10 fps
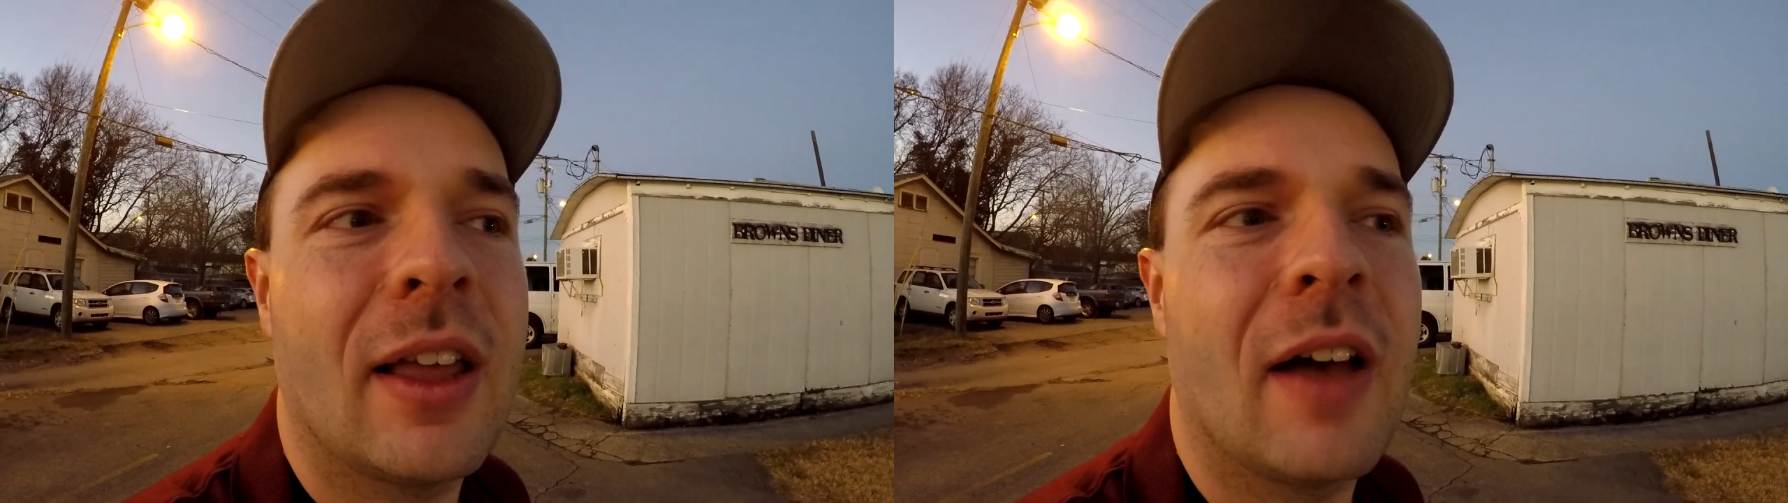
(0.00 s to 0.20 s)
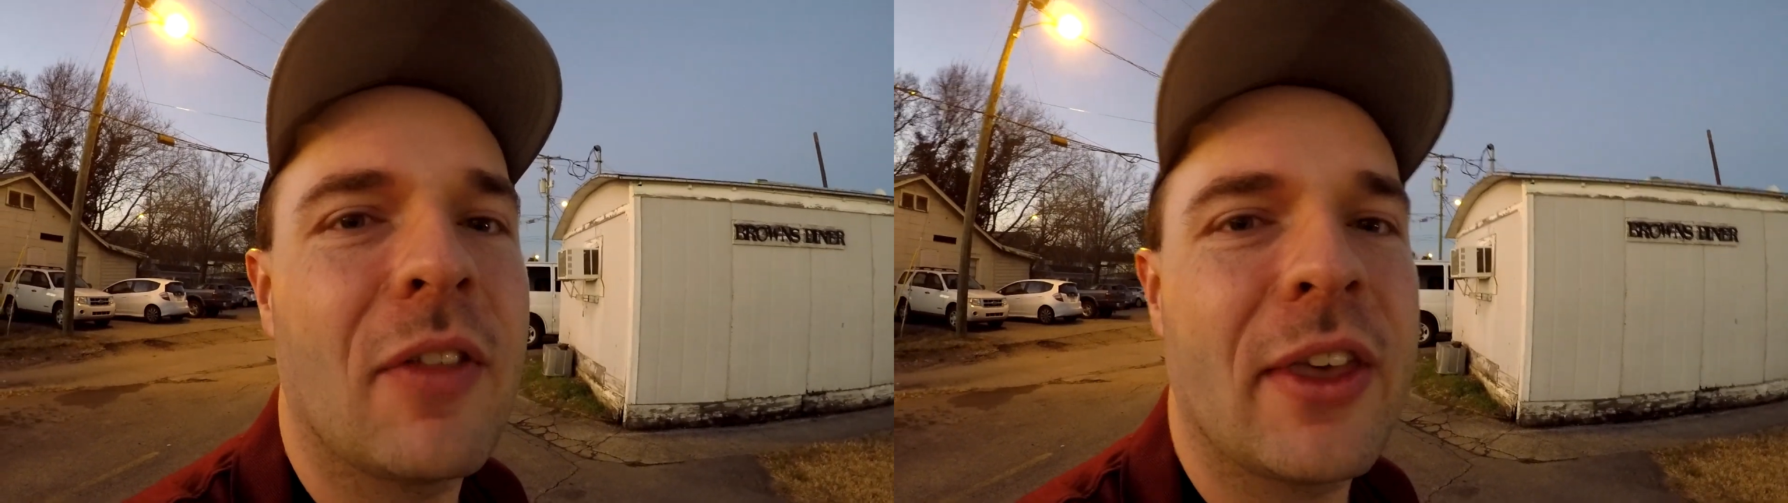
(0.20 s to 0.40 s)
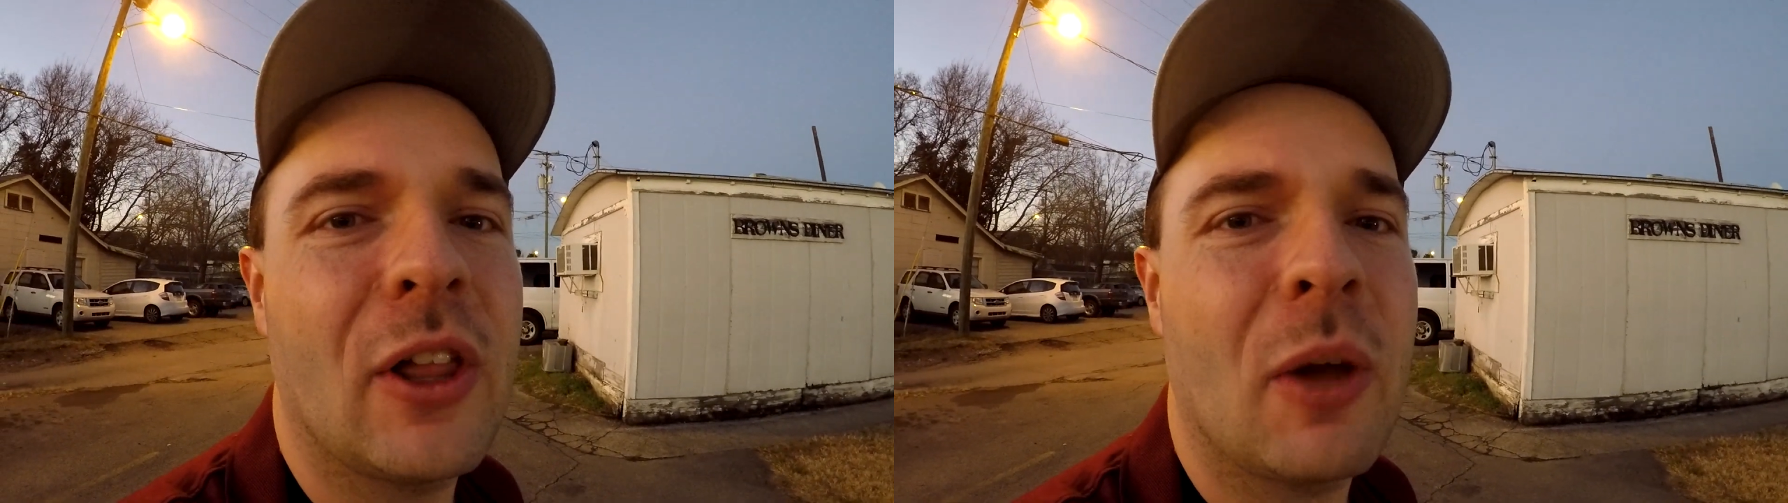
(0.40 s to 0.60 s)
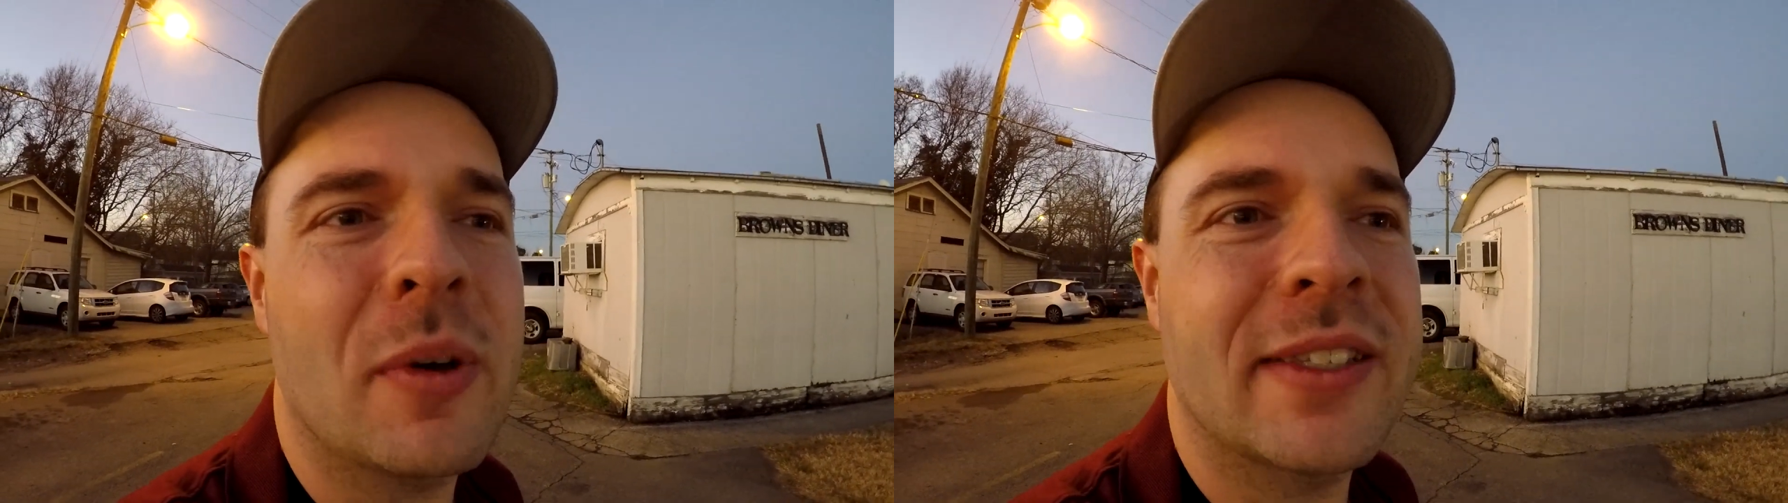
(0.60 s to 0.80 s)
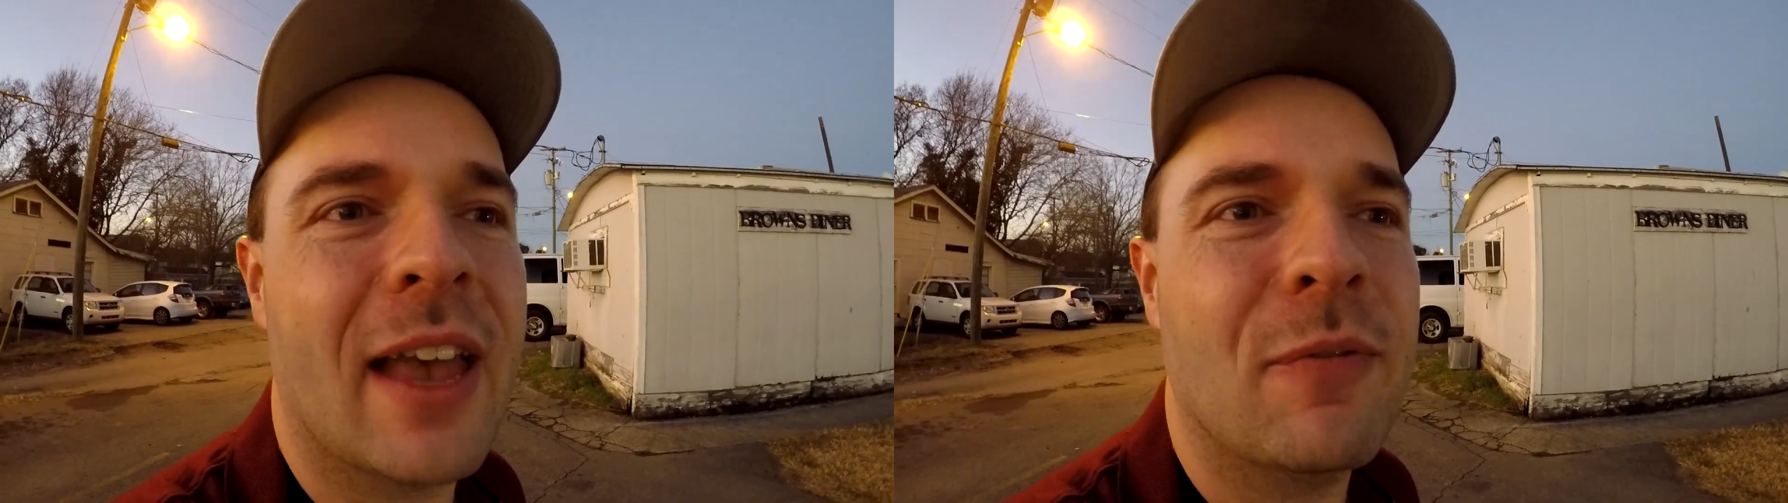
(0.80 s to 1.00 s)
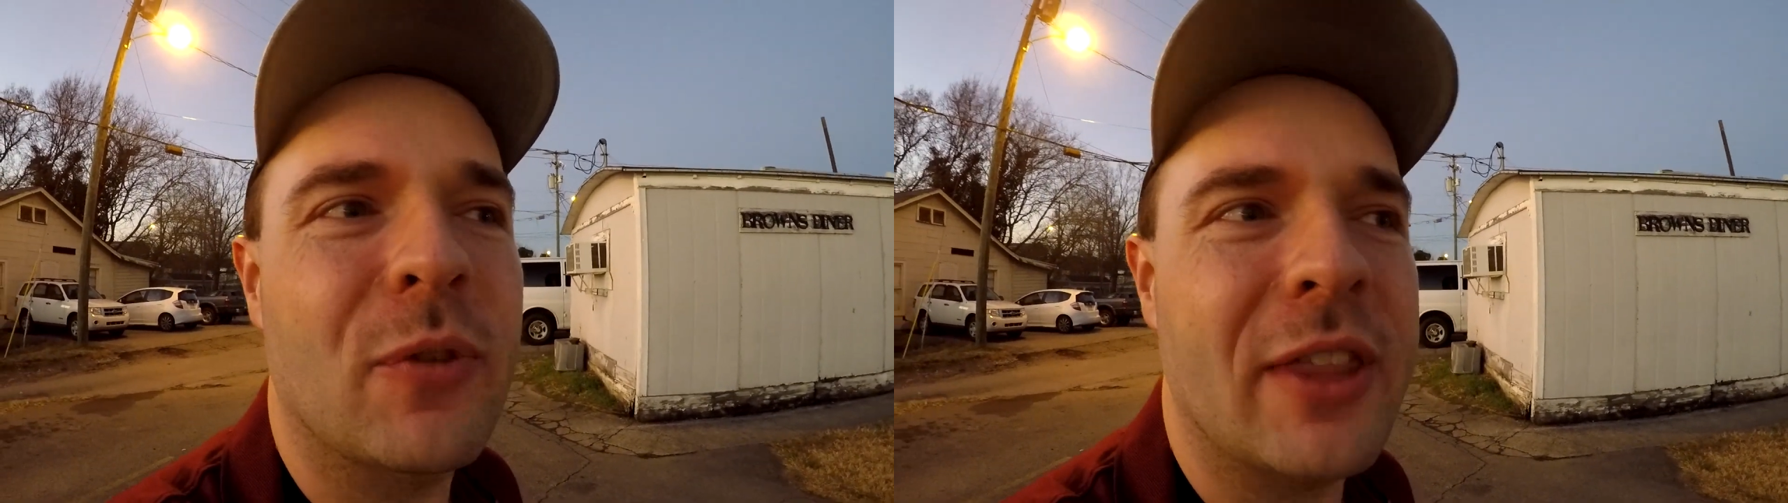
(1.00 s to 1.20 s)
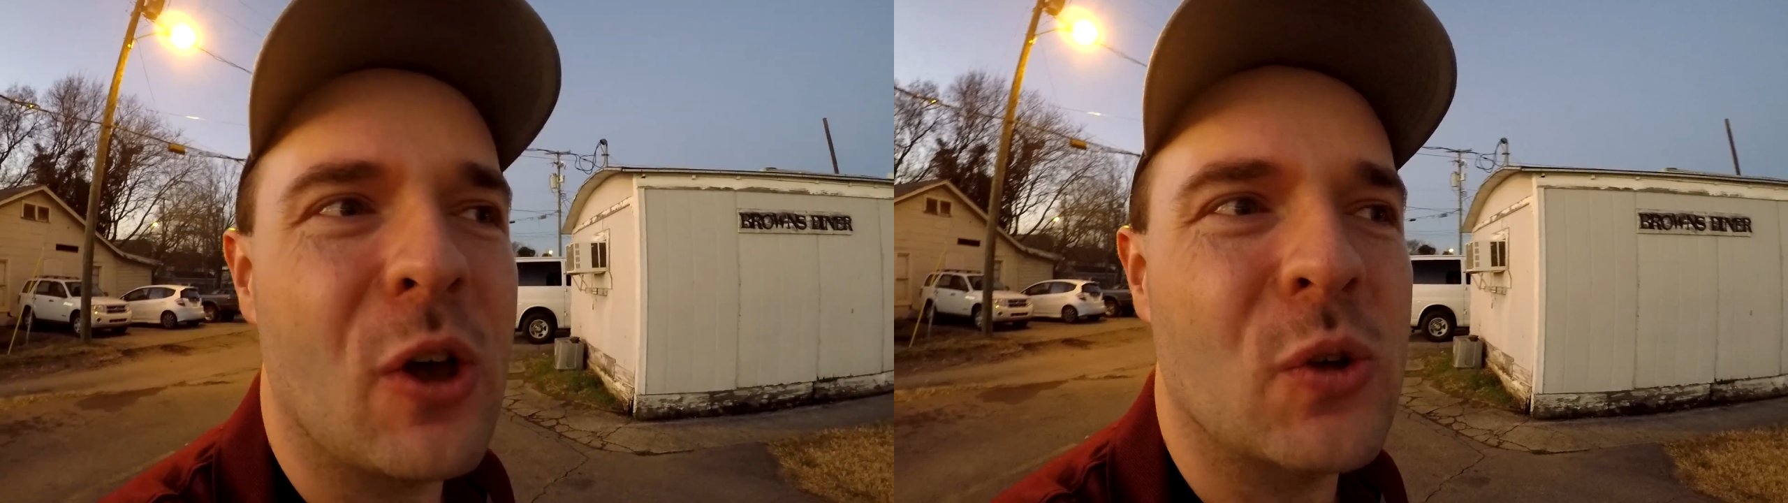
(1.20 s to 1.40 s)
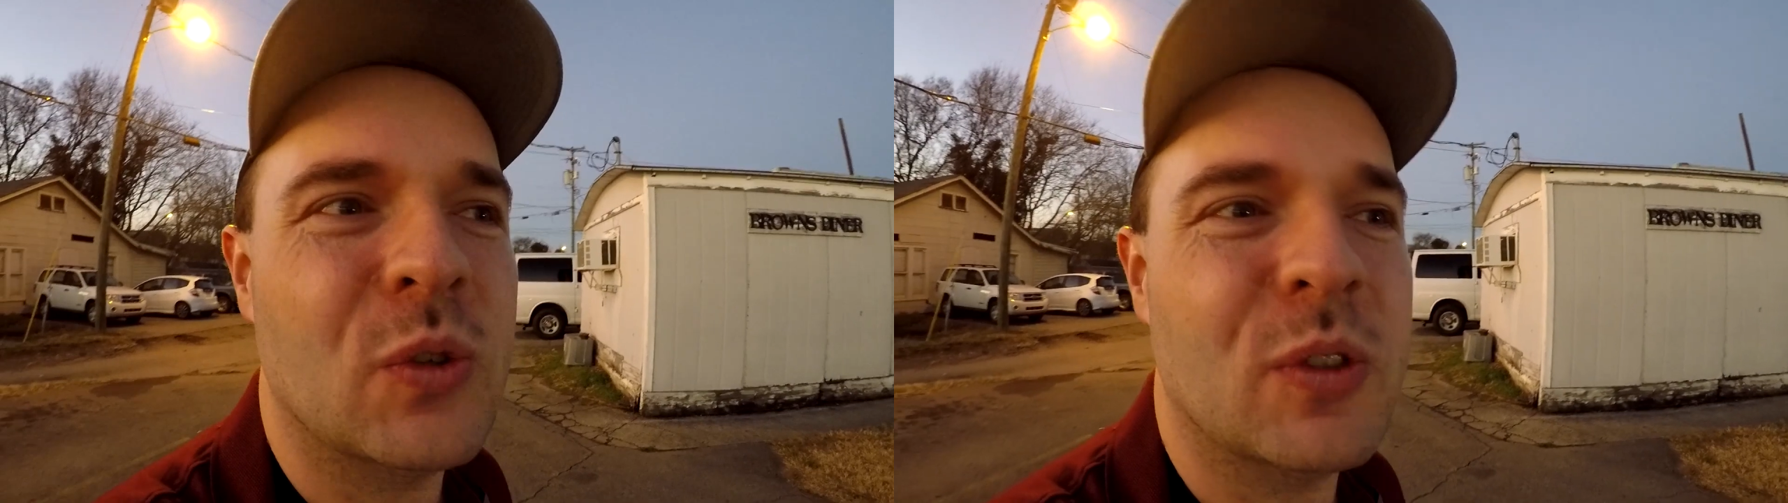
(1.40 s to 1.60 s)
the hill I was at for those